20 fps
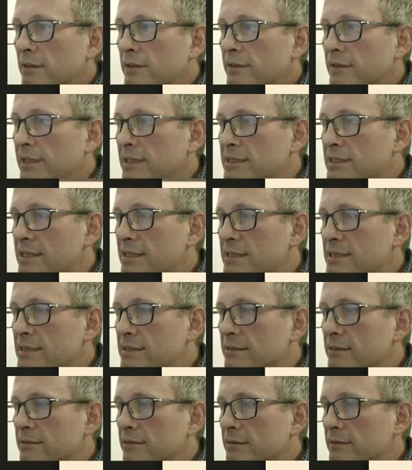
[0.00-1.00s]
this
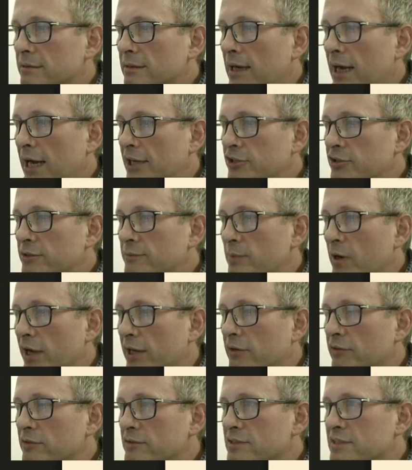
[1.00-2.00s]
is 100
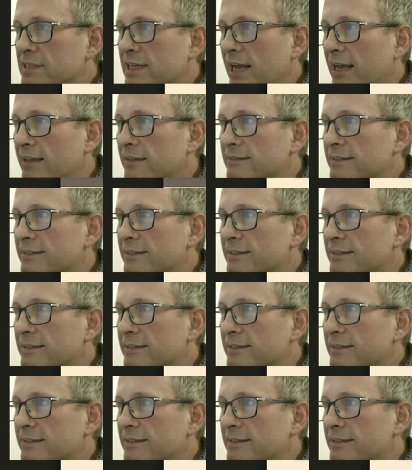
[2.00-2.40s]
micron scale